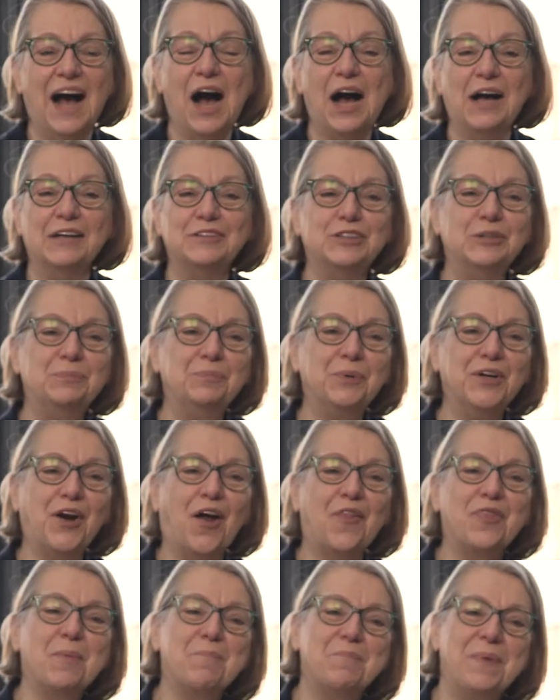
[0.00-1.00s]
Uh, she put
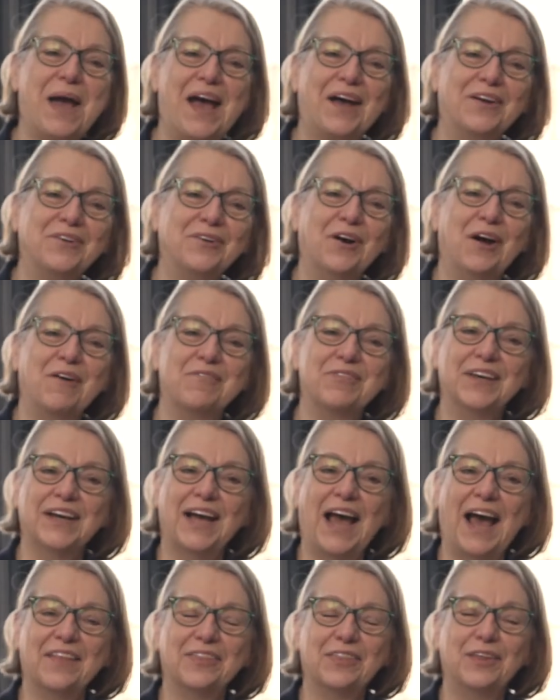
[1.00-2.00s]
on the banner of the
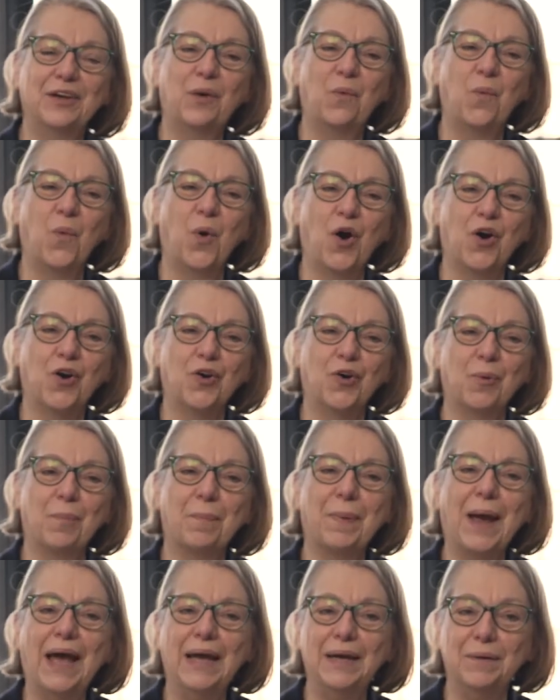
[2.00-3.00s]
Catholic Worker
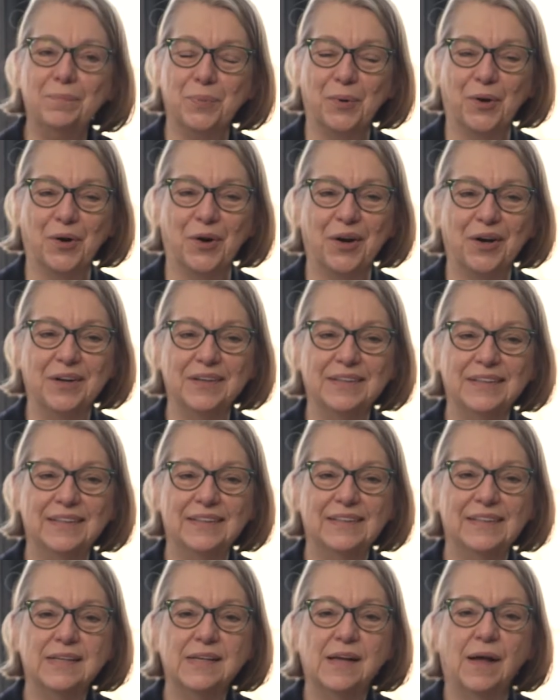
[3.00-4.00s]
paper,
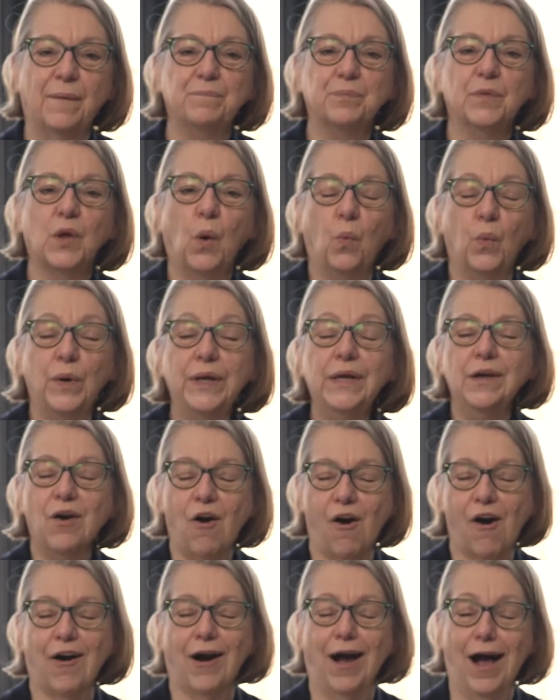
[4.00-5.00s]
"We
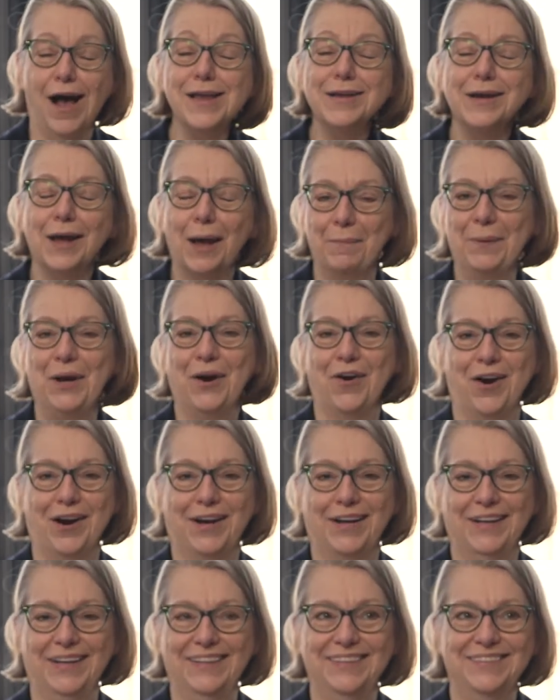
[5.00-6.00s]
are
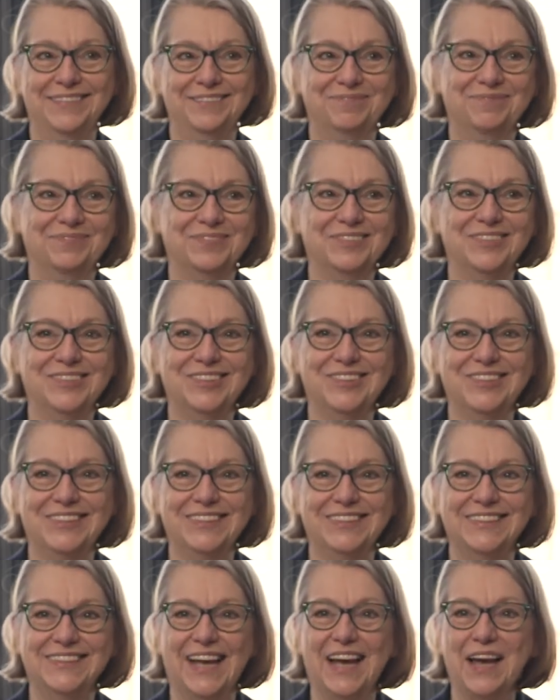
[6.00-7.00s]
un-American," she
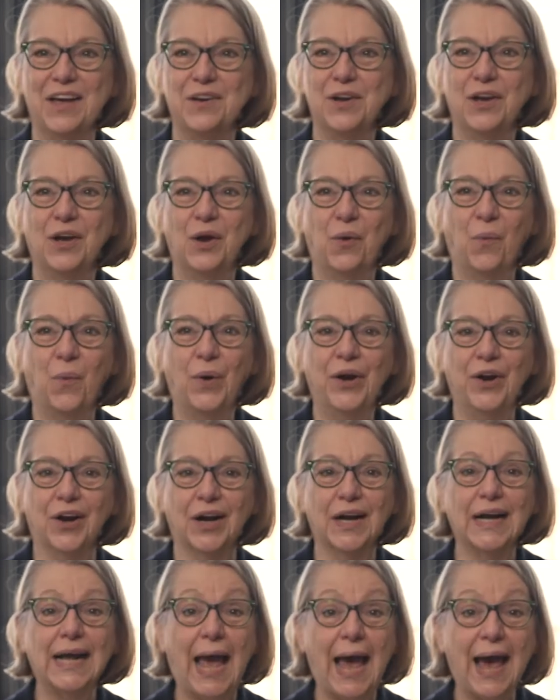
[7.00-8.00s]
said, "we
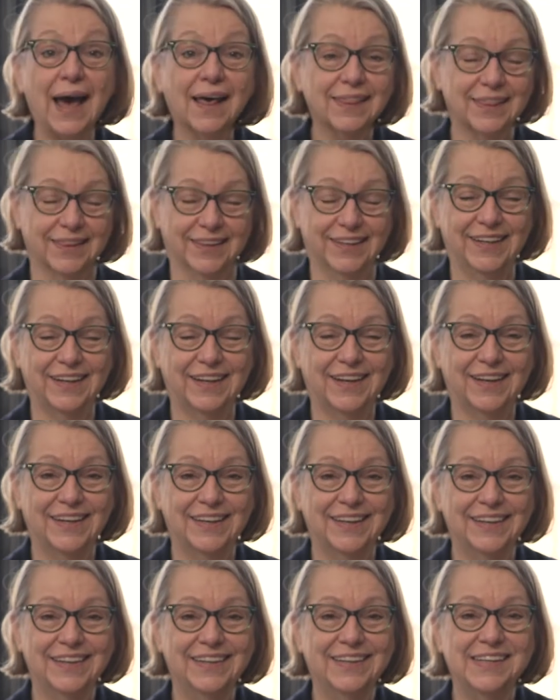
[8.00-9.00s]
are Catholic."
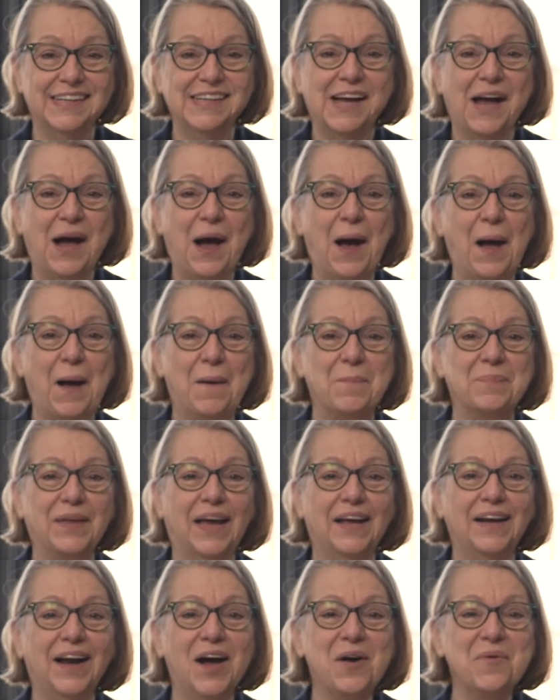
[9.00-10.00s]
Um,
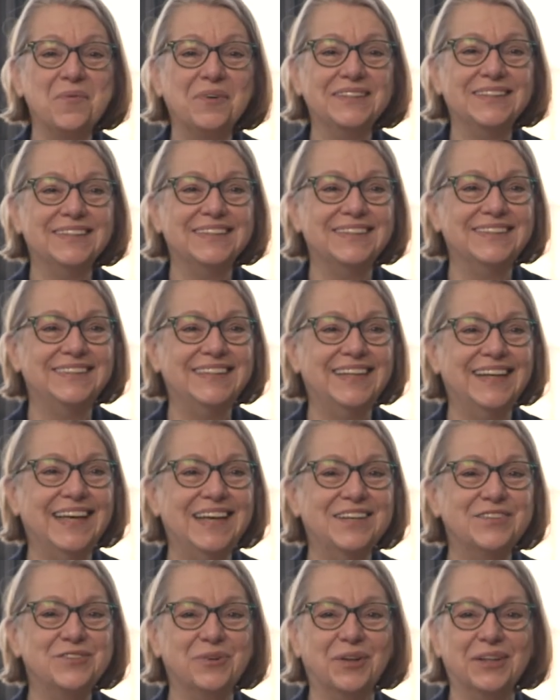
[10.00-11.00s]
and I want to dig
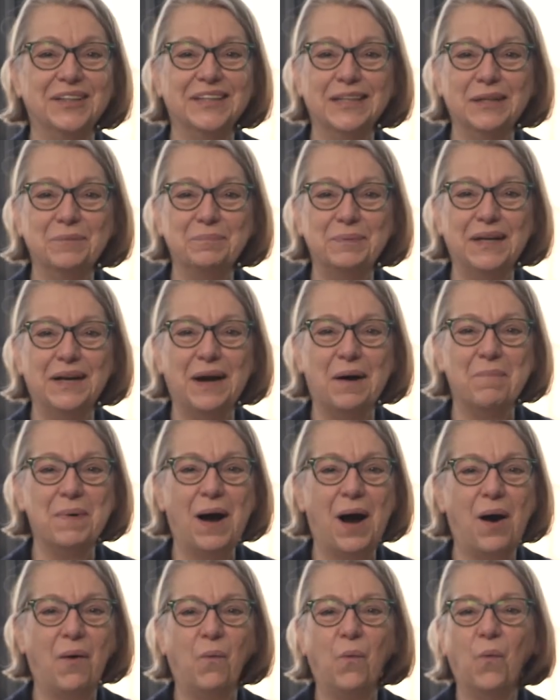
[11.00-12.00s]
into a little bit
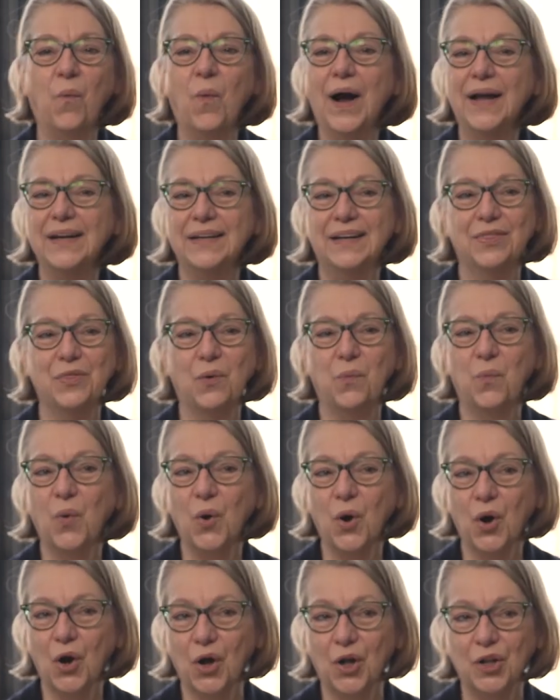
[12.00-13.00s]
about what in the
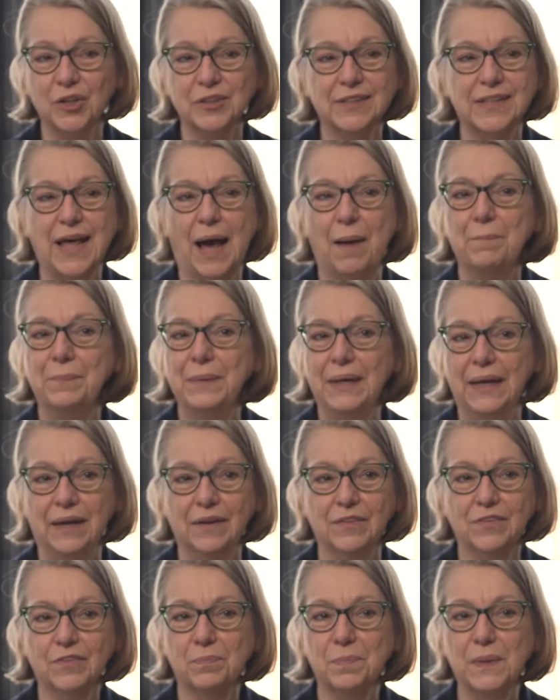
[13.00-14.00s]
world that
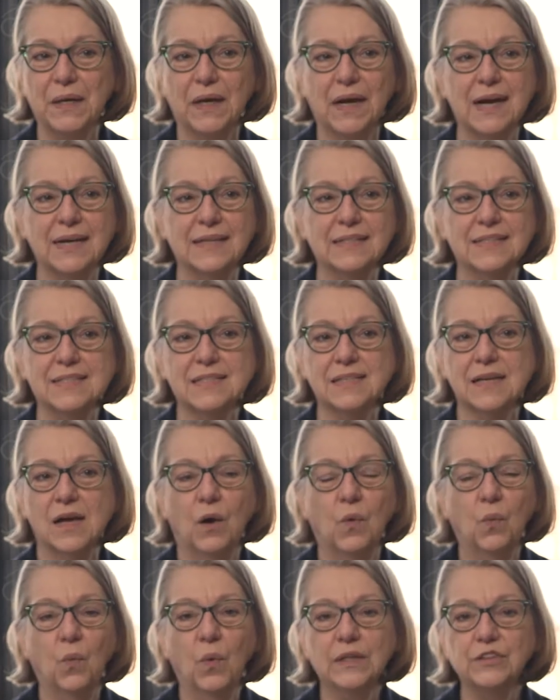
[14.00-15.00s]
means, because
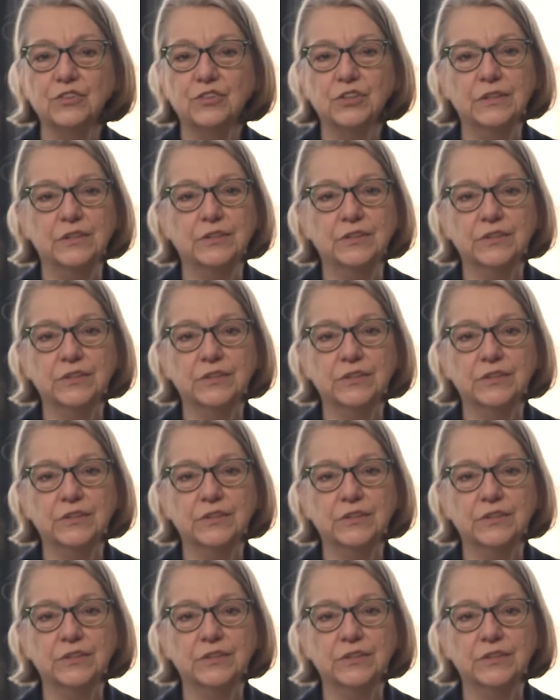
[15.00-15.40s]
what she